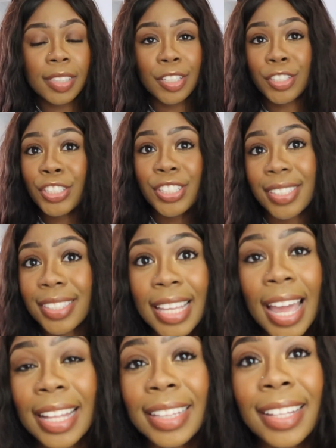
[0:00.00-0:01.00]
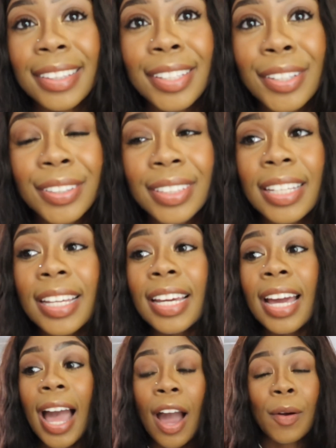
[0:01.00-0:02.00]
and she's just saying like
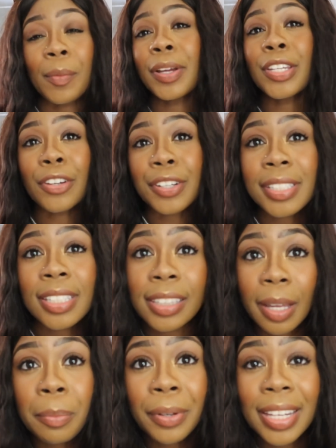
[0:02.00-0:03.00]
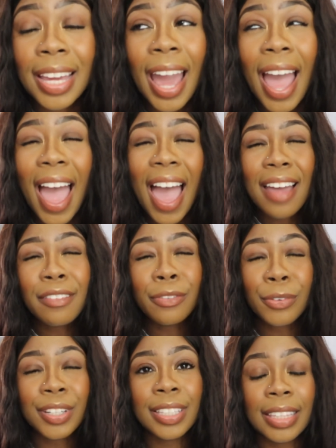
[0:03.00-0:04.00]
literally when you're a celebrity
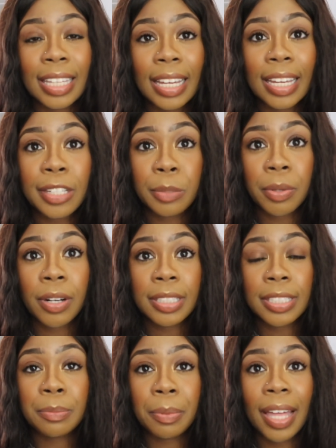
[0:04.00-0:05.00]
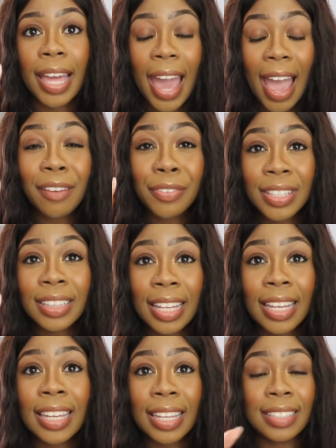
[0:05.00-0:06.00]
everything is put on display
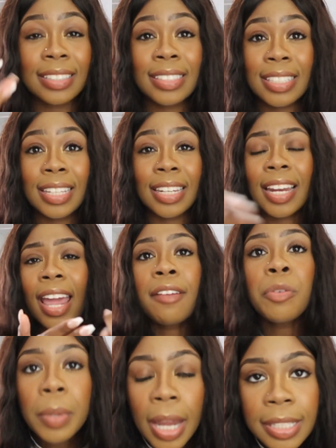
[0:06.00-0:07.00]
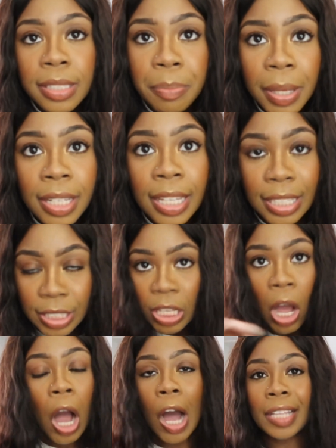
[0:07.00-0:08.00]
everything is seen and everyone has opinions
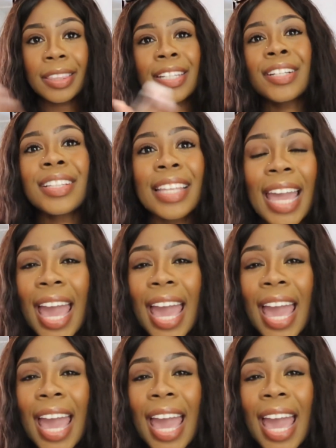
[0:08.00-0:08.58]
on literally